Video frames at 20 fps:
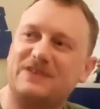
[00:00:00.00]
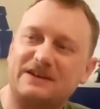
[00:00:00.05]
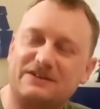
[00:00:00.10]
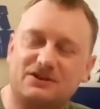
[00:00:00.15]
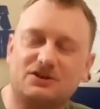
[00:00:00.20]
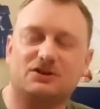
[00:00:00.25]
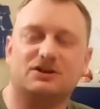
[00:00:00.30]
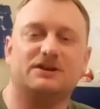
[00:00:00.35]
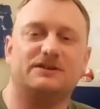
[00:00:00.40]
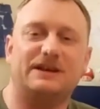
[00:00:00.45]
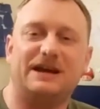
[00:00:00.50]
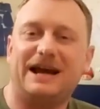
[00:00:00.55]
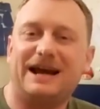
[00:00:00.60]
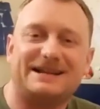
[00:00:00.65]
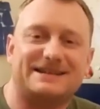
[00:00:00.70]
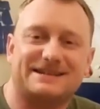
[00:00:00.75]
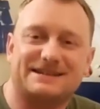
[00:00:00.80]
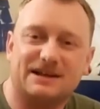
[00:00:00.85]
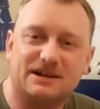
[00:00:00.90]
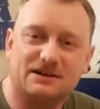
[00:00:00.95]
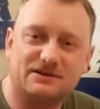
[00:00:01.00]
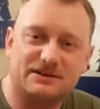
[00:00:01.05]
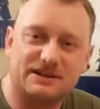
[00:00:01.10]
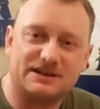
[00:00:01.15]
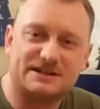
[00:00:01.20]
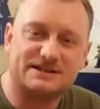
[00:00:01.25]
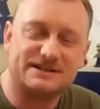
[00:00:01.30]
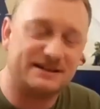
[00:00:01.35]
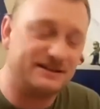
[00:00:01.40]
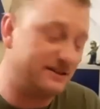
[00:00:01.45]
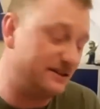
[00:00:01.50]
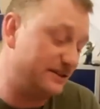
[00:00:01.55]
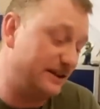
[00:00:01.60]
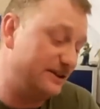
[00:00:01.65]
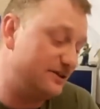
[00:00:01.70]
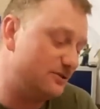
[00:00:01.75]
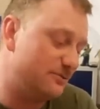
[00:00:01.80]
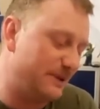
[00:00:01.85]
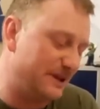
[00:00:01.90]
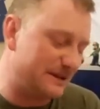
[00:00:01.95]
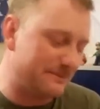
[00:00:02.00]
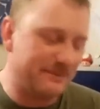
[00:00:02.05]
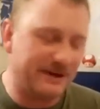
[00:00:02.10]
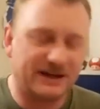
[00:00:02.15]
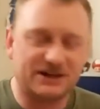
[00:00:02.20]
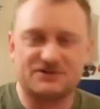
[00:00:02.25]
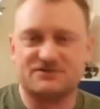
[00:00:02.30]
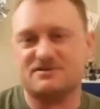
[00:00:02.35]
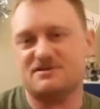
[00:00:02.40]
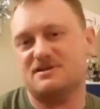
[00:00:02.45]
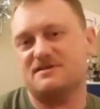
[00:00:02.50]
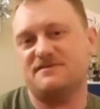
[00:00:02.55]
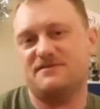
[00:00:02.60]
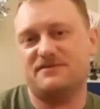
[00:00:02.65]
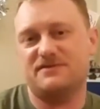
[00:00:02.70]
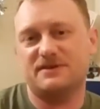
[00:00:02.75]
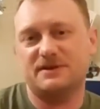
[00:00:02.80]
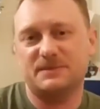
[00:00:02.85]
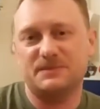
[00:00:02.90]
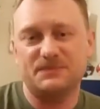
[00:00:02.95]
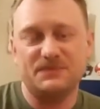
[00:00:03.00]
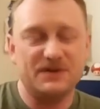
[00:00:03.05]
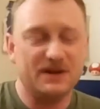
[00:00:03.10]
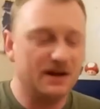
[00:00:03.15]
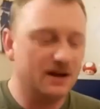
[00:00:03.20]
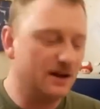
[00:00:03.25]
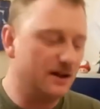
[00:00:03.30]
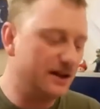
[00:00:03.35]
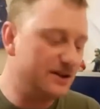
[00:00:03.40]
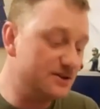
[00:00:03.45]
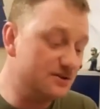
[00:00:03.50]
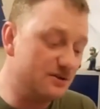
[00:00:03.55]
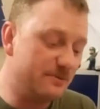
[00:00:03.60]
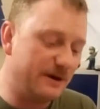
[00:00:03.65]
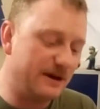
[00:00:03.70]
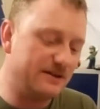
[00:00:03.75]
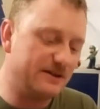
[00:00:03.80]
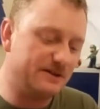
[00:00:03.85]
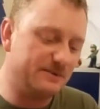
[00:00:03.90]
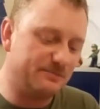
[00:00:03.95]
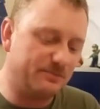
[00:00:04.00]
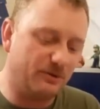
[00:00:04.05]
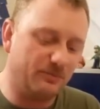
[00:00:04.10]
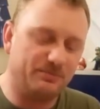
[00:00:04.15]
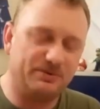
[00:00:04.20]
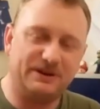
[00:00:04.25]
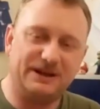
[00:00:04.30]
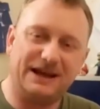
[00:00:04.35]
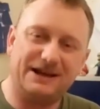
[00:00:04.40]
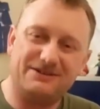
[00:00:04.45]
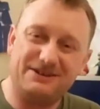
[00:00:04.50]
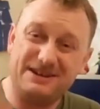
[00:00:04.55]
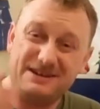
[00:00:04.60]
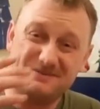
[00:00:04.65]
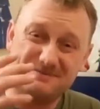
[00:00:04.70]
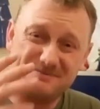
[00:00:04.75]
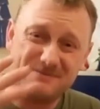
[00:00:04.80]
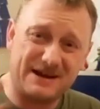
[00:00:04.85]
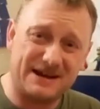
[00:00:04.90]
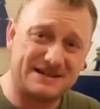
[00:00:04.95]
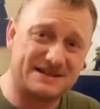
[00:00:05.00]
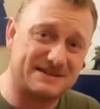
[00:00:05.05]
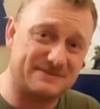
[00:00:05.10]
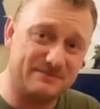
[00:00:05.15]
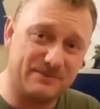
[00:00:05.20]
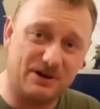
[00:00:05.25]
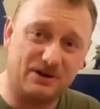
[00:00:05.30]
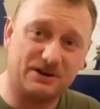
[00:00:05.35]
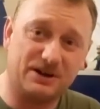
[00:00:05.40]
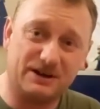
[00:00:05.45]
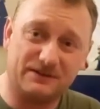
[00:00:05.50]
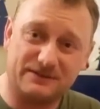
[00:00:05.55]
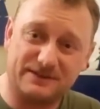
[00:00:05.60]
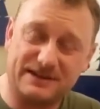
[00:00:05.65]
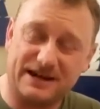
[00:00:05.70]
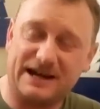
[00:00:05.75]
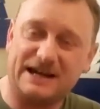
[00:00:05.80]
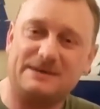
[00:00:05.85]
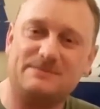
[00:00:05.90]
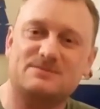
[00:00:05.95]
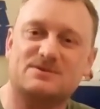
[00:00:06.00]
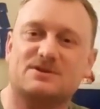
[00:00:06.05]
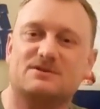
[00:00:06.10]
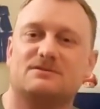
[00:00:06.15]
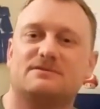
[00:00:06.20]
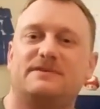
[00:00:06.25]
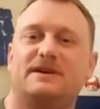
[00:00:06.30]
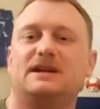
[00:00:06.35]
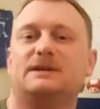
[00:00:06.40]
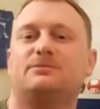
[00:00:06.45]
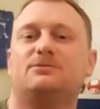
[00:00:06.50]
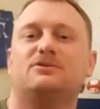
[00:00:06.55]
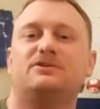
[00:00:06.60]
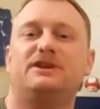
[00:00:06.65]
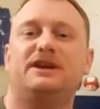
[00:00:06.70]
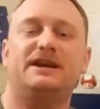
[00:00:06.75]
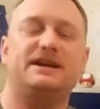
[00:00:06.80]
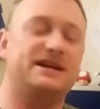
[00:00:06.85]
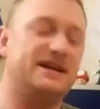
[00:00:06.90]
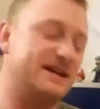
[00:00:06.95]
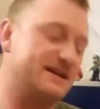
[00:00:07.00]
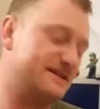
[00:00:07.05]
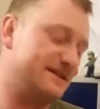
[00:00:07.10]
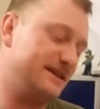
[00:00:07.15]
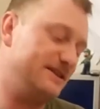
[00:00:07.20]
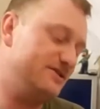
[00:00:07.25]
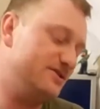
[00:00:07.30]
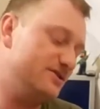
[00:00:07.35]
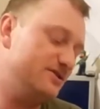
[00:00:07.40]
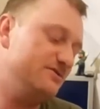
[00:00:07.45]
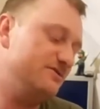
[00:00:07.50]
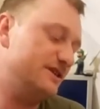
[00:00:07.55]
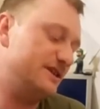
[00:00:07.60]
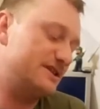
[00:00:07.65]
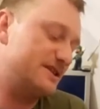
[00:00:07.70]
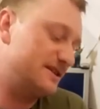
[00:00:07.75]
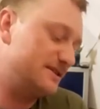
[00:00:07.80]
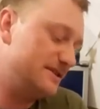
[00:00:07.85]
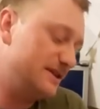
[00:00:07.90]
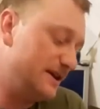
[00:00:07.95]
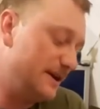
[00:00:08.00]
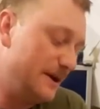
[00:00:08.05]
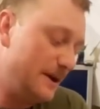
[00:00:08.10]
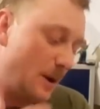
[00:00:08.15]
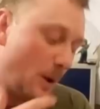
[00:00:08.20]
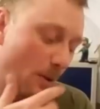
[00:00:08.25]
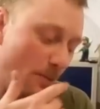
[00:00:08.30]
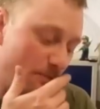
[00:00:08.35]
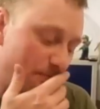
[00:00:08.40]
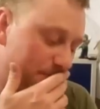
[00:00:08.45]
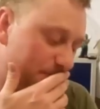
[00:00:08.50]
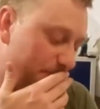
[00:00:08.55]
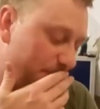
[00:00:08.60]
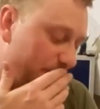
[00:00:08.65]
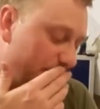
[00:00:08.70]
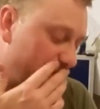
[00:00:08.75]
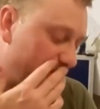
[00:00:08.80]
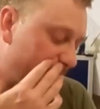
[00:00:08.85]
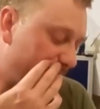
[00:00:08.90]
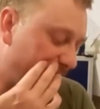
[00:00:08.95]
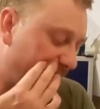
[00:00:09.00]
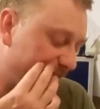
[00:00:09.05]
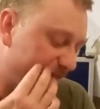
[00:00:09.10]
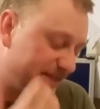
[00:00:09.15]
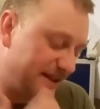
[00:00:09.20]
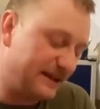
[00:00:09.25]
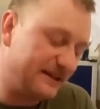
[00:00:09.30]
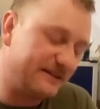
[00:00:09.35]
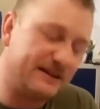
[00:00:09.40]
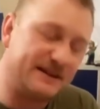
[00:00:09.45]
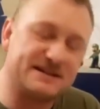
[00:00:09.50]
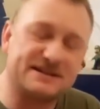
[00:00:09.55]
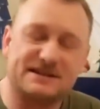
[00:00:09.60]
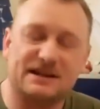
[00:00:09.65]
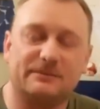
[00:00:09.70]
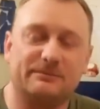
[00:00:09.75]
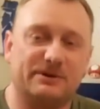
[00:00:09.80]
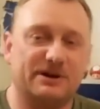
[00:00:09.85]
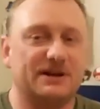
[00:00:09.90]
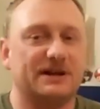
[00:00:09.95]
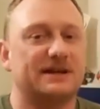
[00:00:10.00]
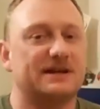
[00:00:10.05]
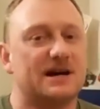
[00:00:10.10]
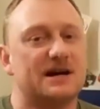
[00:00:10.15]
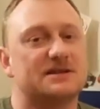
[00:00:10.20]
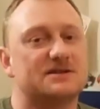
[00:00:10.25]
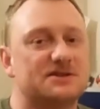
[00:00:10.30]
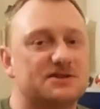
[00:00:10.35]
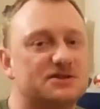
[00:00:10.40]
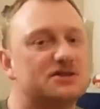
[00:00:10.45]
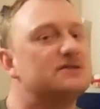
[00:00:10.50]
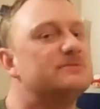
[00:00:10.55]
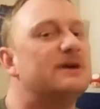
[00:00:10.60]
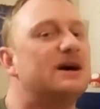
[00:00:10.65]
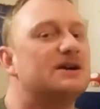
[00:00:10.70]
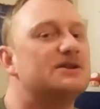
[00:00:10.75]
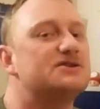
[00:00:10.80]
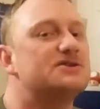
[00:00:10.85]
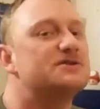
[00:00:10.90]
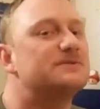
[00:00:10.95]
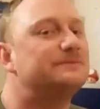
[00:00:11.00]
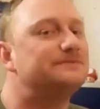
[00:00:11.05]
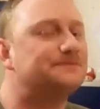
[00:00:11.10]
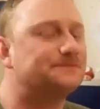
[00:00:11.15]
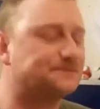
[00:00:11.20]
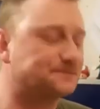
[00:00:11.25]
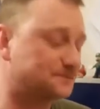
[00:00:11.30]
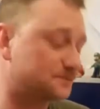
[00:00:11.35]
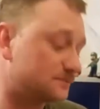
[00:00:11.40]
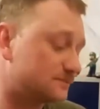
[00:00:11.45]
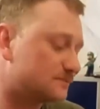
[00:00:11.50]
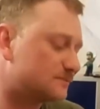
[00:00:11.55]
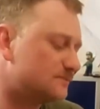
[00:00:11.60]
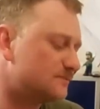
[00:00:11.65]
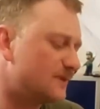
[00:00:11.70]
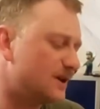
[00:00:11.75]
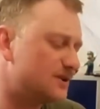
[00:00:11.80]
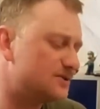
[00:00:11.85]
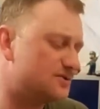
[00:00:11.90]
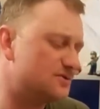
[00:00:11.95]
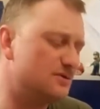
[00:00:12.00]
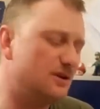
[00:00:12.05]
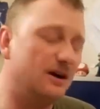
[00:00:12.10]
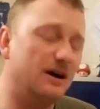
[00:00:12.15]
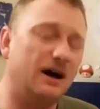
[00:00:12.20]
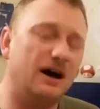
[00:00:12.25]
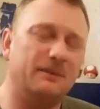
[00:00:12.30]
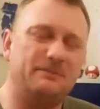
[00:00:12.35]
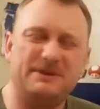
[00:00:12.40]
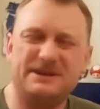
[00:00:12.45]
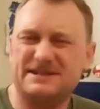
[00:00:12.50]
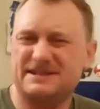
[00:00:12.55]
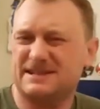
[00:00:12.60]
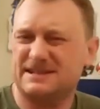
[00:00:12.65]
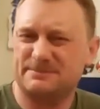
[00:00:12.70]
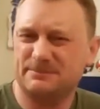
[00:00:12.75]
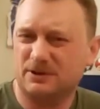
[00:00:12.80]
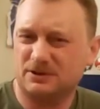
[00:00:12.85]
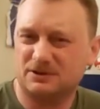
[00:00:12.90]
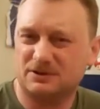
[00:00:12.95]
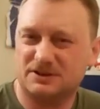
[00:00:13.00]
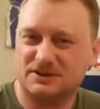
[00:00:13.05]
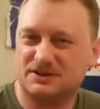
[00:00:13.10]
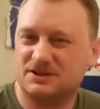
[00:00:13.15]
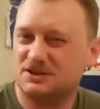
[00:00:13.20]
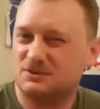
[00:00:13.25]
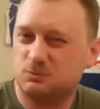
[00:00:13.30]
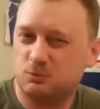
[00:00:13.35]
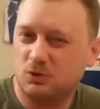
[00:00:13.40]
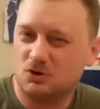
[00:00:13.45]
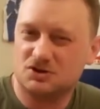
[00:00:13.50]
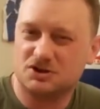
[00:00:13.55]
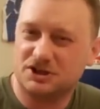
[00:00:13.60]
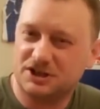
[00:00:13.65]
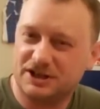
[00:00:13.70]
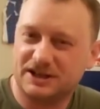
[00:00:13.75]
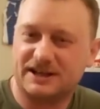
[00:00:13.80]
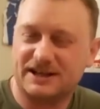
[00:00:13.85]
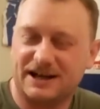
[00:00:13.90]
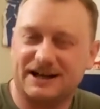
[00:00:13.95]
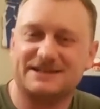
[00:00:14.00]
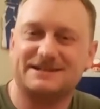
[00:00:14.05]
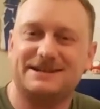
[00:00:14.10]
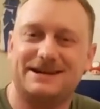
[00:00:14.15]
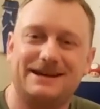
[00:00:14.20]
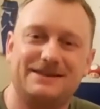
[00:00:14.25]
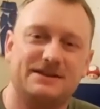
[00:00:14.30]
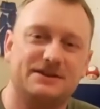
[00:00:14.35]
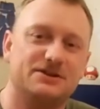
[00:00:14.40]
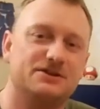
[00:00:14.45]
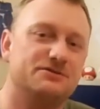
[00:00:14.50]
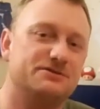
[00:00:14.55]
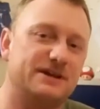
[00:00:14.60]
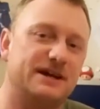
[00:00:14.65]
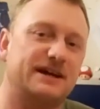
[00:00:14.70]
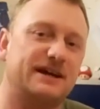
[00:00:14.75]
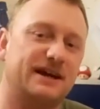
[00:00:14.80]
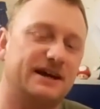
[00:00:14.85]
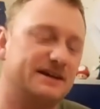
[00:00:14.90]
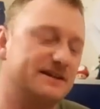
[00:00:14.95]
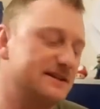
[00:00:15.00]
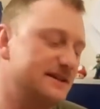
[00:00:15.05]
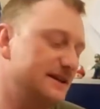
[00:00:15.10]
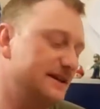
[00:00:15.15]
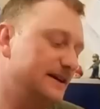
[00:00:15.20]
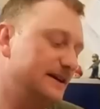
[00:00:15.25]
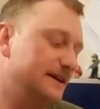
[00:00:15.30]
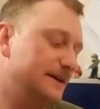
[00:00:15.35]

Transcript: They had to know this. They knew about the Mega Drive, they knew about the popularity, the mass market of games that are available on the NES. They knew this, and I think they stuck by their guns too much to a business model that just wasn't going to cut it in the new decade.